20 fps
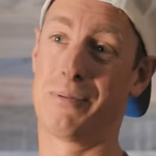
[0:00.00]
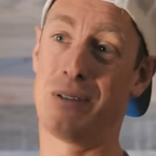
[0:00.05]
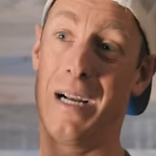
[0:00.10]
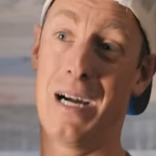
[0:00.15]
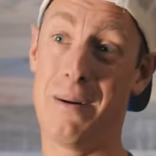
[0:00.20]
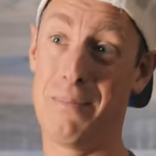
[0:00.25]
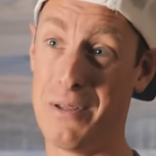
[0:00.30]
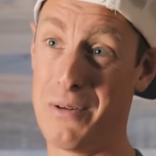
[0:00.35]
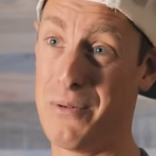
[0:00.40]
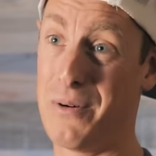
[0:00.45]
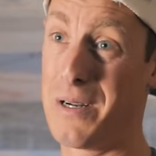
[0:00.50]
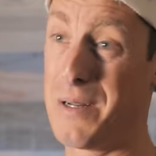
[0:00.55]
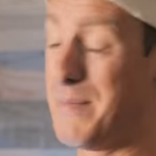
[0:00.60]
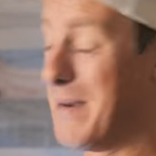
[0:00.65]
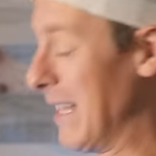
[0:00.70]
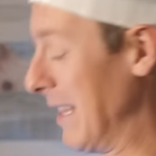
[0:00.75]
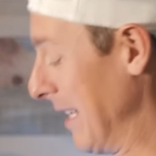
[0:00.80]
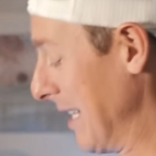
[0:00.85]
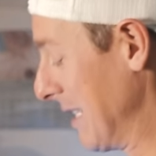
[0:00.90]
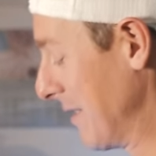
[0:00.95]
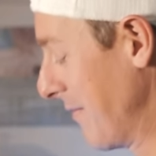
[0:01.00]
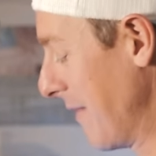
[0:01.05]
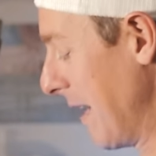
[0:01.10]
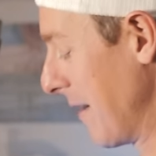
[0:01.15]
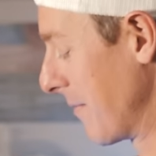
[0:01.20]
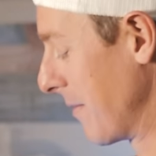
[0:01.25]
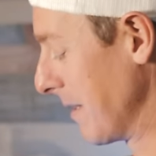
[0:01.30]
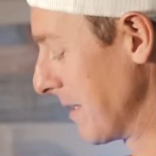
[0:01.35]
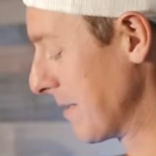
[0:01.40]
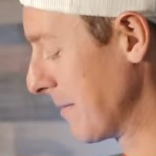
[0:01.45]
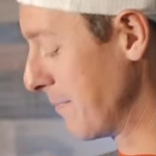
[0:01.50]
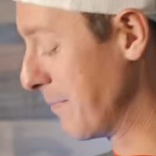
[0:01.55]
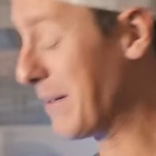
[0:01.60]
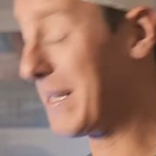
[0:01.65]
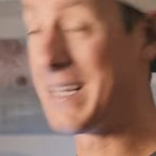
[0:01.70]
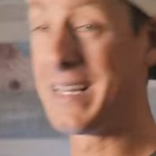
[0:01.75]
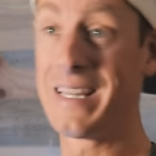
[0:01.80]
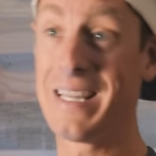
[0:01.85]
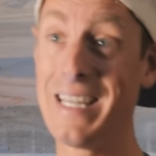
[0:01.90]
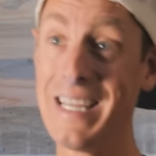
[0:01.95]
probably one of my least favorites.
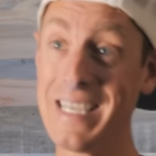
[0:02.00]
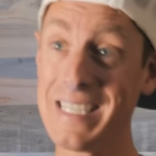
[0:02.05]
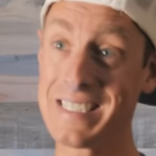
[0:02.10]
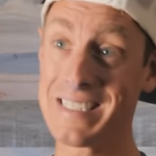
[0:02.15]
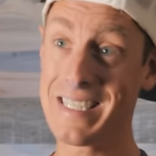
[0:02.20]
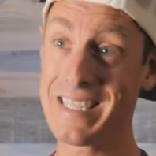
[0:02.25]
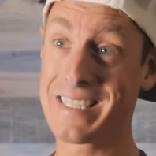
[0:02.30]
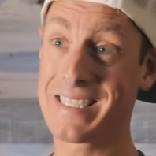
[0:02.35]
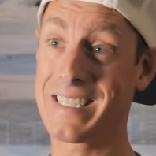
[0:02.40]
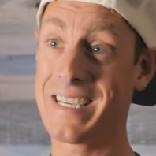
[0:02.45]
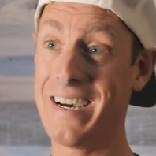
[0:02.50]
But at least this